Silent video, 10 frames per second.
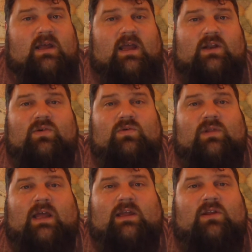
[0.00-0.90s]
and who,
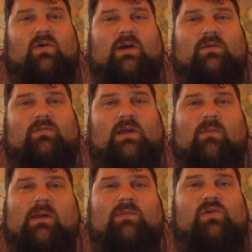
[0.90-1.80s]
like, you know what, yeah,
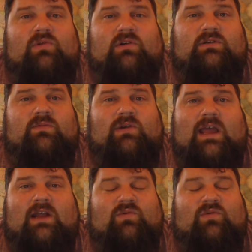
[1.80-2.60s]
maybe you learn some React,